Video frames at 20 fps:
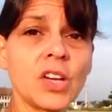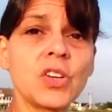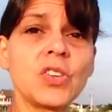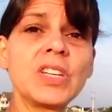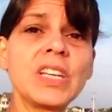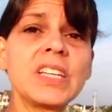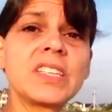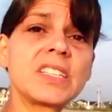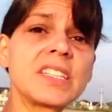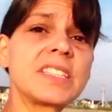
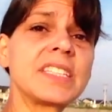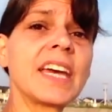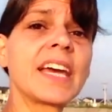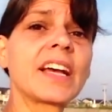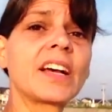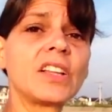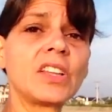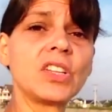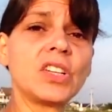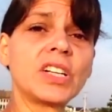You need to
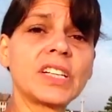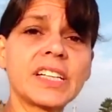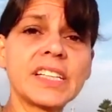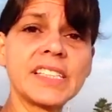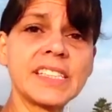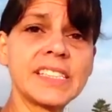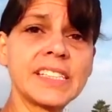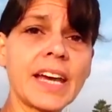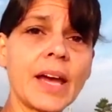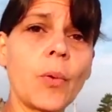take a look
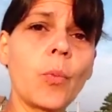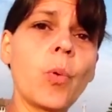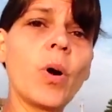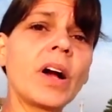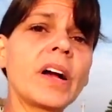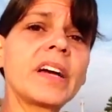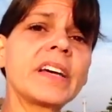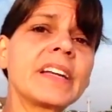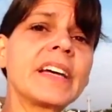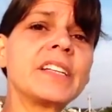and say,
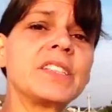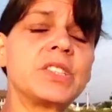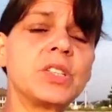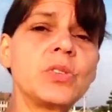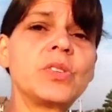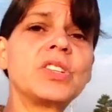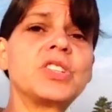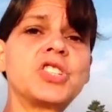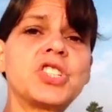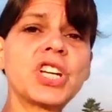what can I
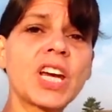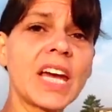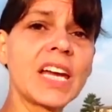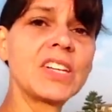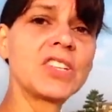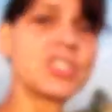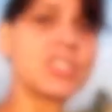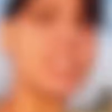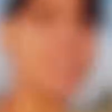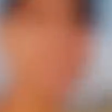do to
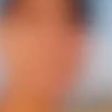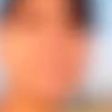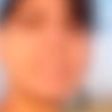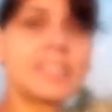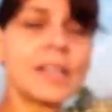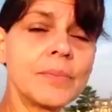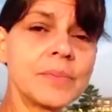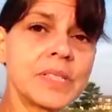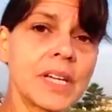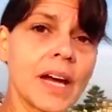change this?
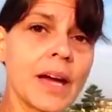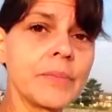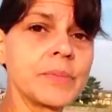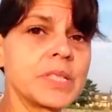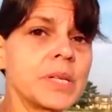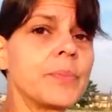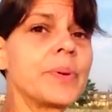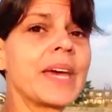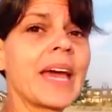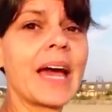
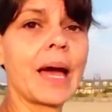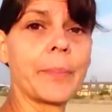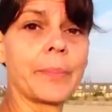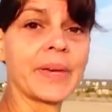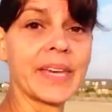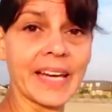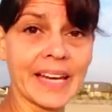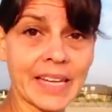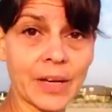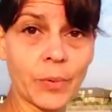Sometimes to be
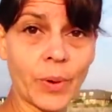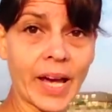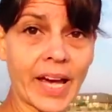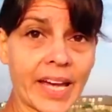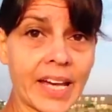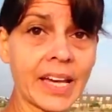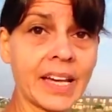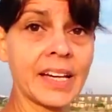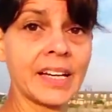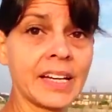happy
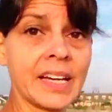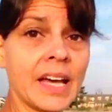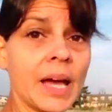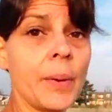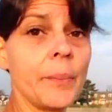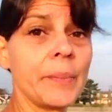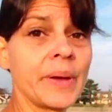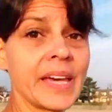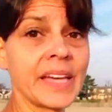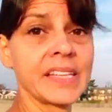anyway
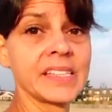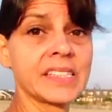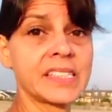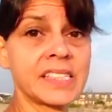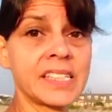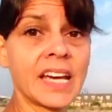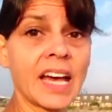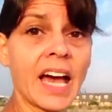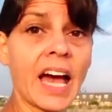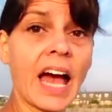
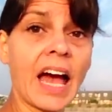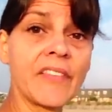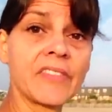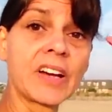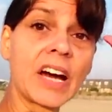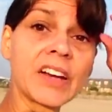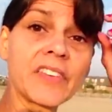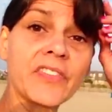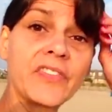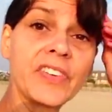means I've
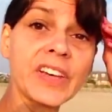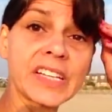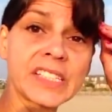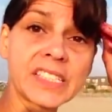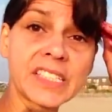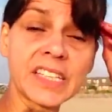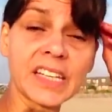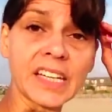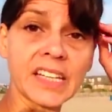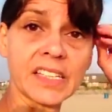got to
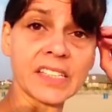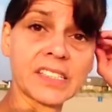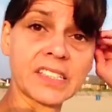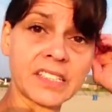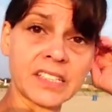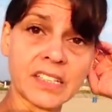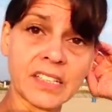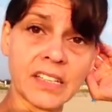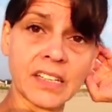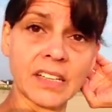fix
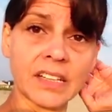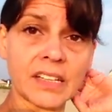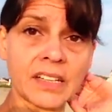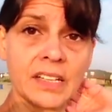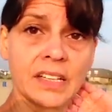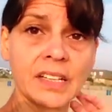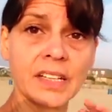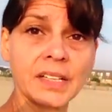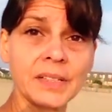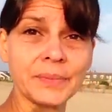things,
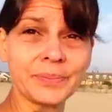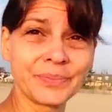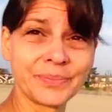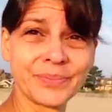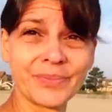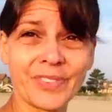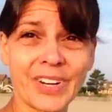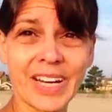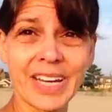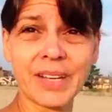
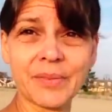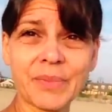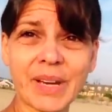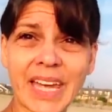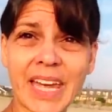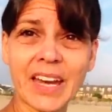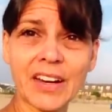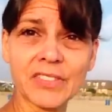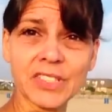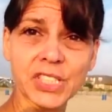right? My
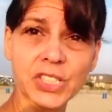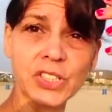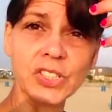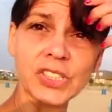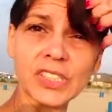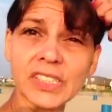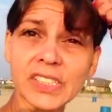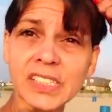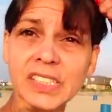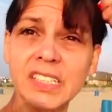hair is
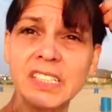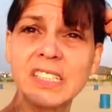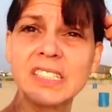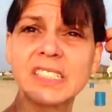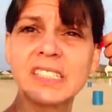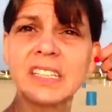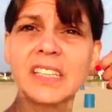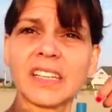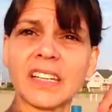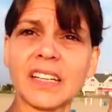curling. Can you
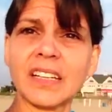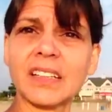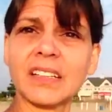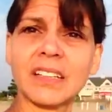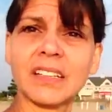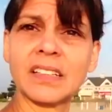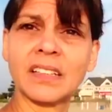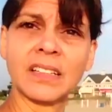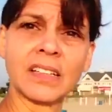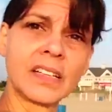see that?
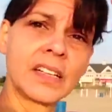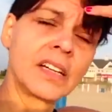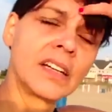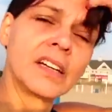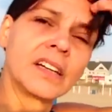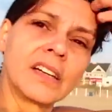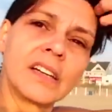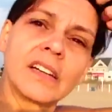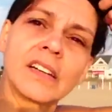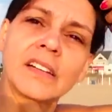
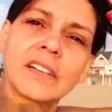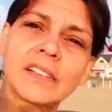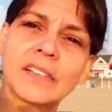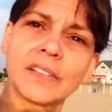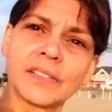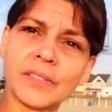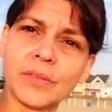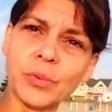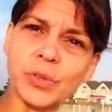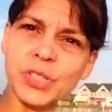
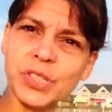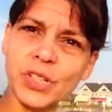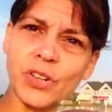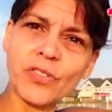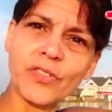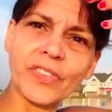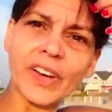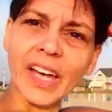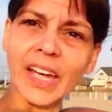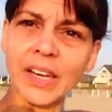We're
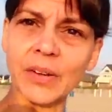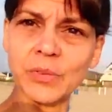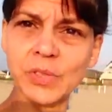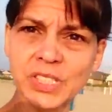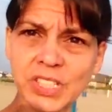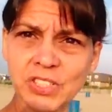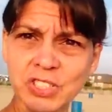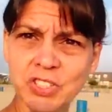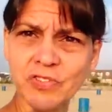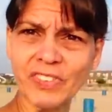so vain. We're
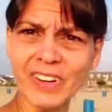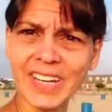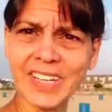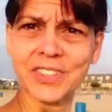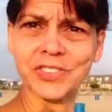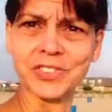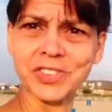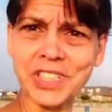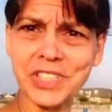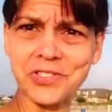such
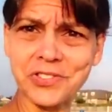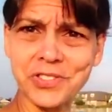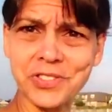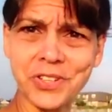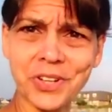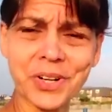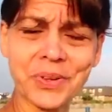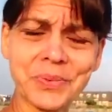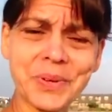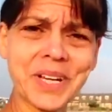vain
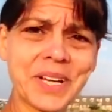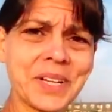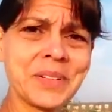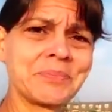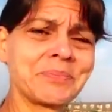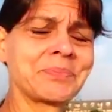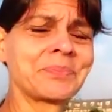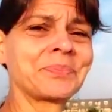creatures, aren't we?